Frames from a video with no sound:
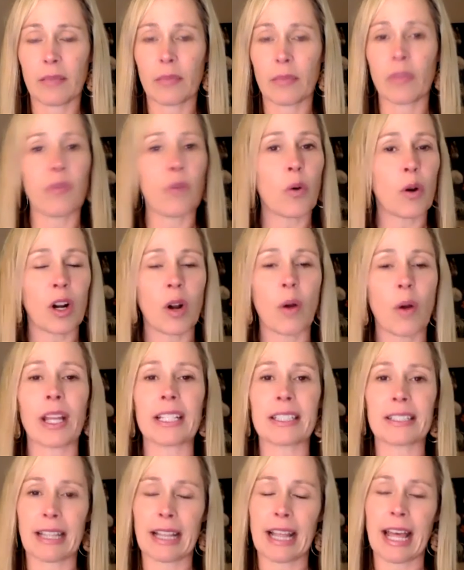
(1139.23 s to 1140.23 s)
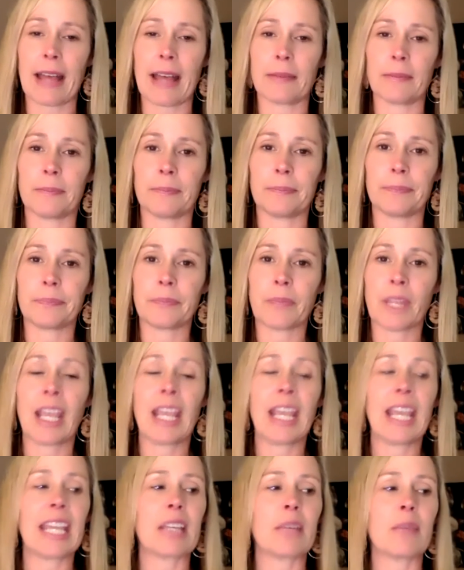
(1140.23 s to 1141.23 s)
before going to that.
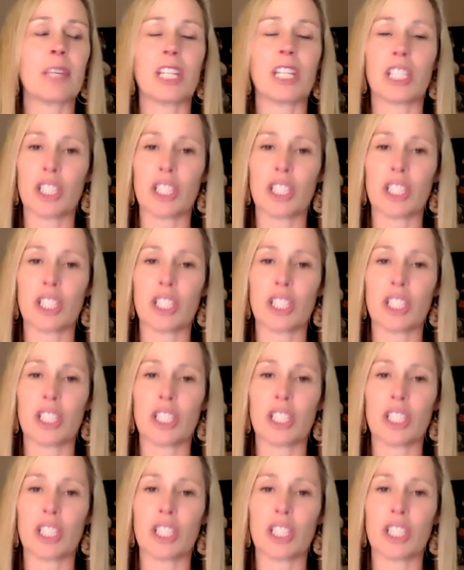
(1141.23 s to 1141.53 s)
It can be a